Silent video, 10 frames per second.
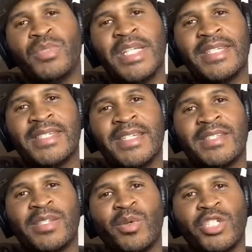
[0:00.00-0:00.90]
distant
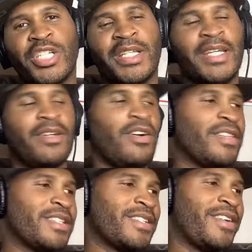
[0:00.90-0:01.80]
socially, and all
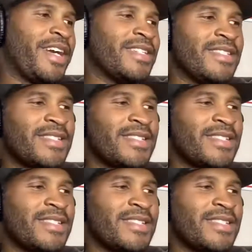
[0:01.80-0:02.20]
this crazy